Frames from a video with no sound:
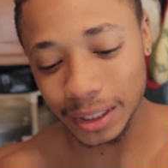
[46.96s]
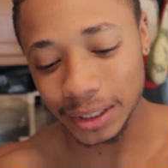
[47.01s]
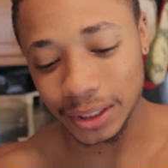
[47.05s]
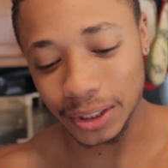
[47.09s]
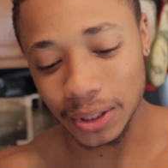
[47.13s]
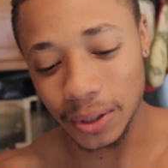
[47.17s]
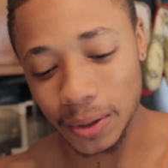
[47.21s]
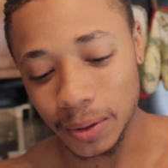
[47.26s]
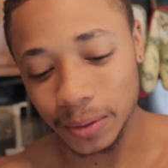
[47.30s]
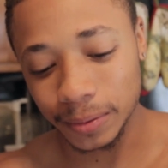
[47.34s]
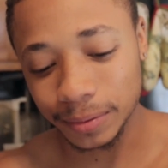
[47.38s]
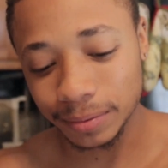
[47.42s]

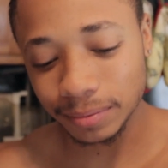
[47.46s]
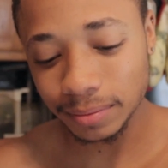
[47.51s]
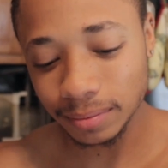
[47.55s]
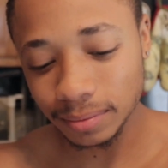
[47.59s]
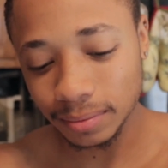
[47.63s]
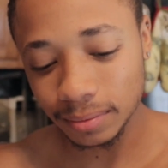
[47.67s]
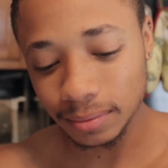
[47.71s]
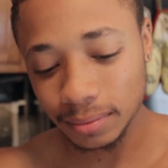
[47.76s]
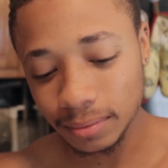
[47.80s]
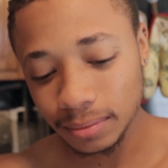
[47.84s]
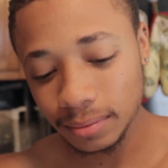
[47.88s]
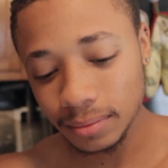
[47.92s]
So
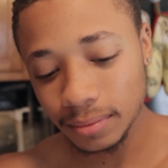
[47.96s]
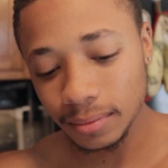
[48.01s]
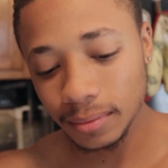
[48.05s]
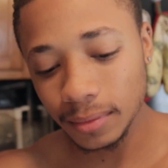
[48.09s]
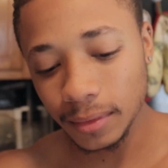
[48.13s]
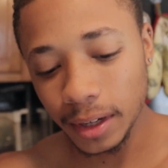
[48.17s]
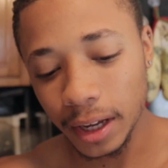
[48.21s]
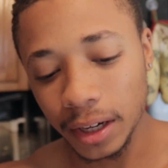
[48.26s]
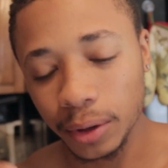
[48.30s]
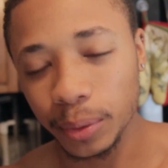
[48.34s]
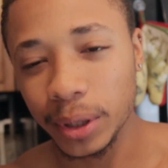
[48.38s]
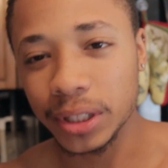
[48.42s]

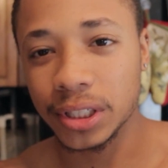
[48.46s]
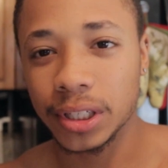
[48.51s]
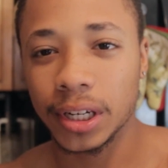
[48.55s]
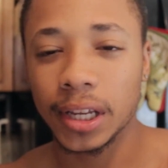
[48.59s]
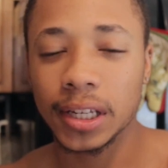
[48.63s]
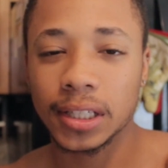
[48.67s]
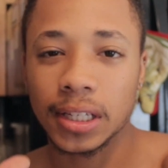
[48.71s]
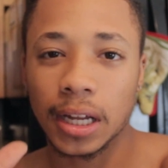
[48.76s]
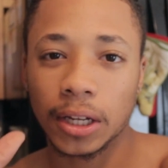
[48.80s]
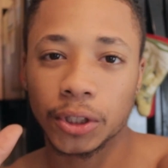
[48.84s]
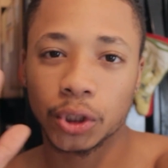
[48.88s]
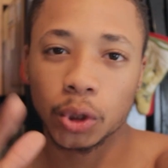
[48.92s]
anyway,
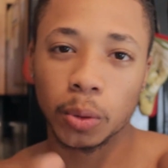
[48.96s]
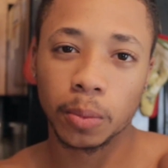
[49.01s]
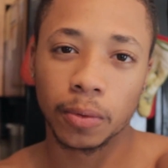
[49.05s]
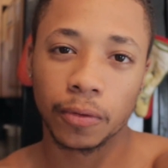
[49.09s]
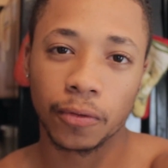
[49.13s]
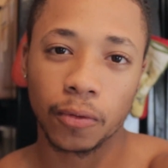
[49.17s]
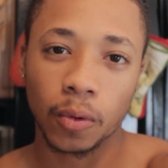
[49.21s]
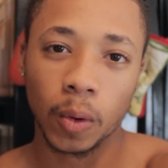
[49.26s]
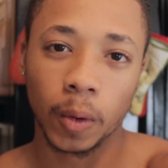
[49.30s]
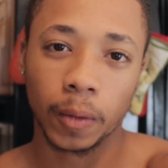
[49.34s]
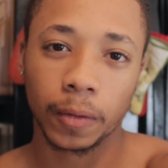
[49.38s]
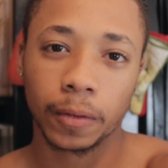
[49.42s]
today's October
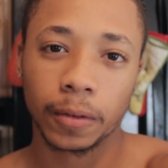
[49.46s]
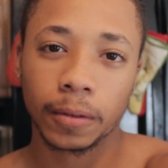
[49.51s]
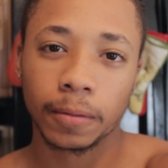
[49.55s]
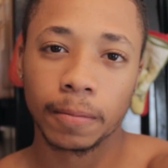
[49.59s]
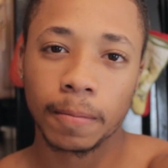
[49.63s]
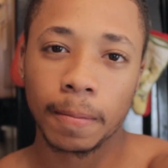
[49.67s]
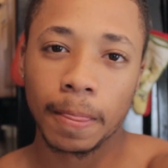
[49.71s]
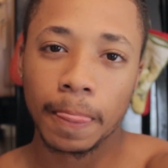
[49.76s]
4th.